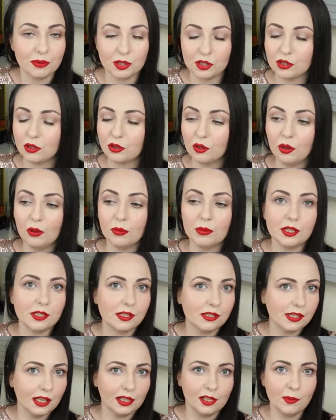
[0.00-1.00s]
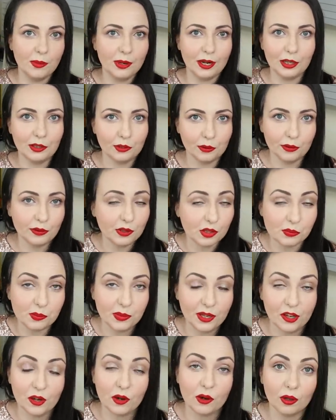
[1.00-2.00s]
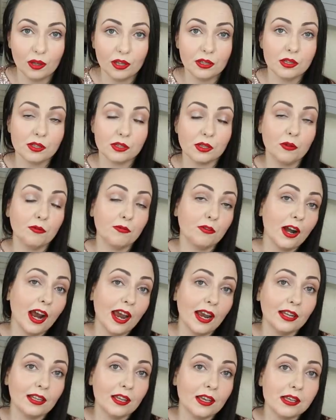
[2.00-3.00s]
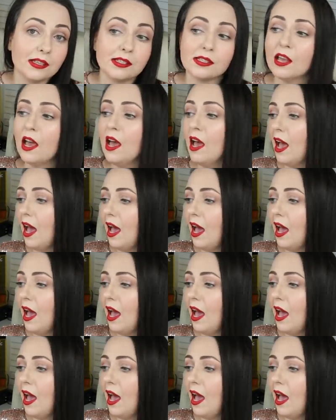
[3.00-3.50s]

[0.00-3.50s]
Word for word: We should always celebrate all these big holidays on Fridays